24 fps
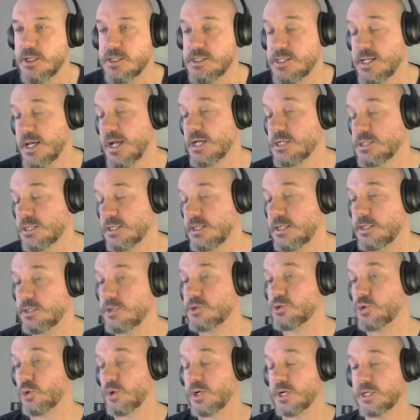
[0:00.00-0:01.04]
It's actually the
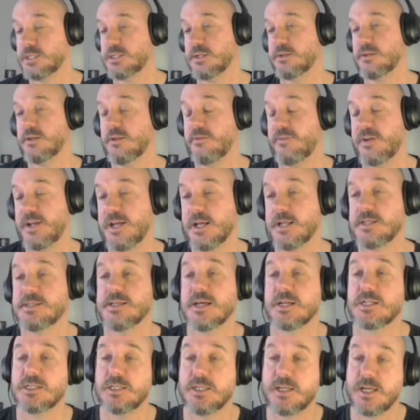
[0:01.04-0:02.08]
drawing I did of the VN is
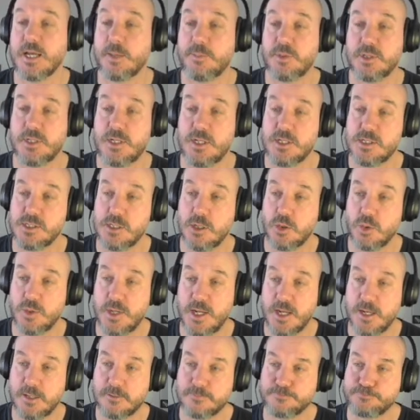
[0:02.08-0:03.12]
actually a couple of years old
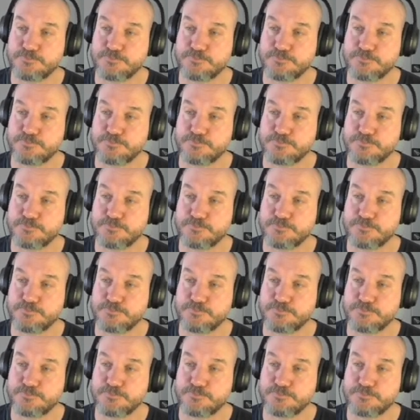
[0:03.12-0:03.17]
now,